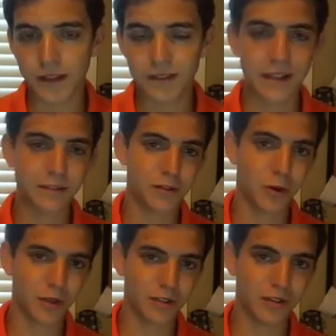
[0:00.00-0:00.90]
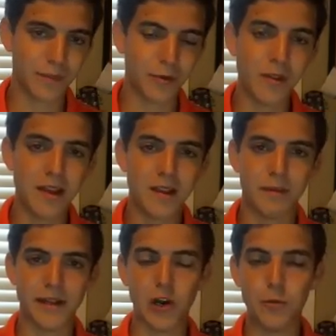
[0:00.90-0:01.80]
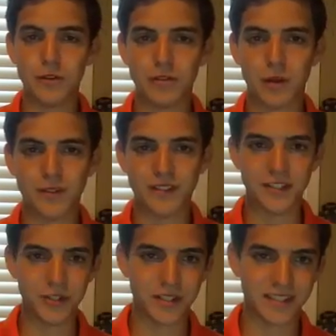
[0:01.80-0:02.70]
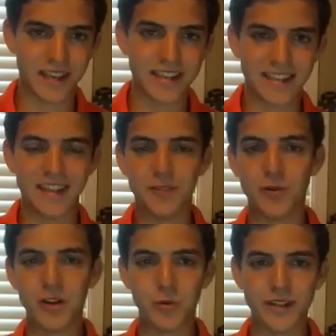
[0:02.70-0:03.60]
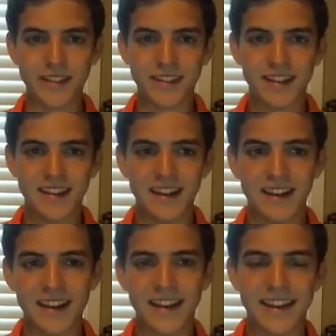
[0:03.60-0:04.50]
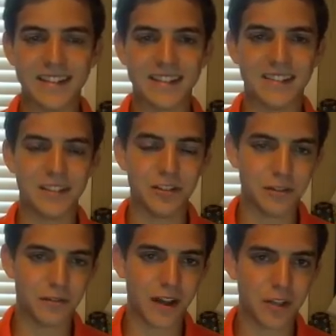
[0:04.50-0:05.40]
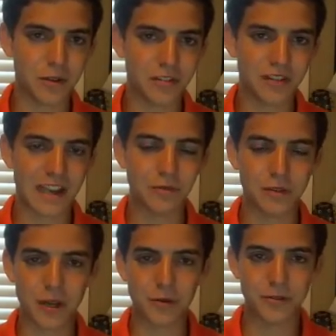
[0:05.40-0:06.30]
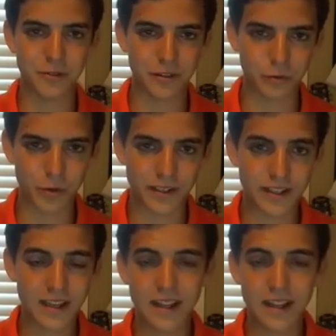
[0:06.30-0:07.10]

That's a short example, but I hope it's something that you can take and run with and continue to follow us as we go through this week.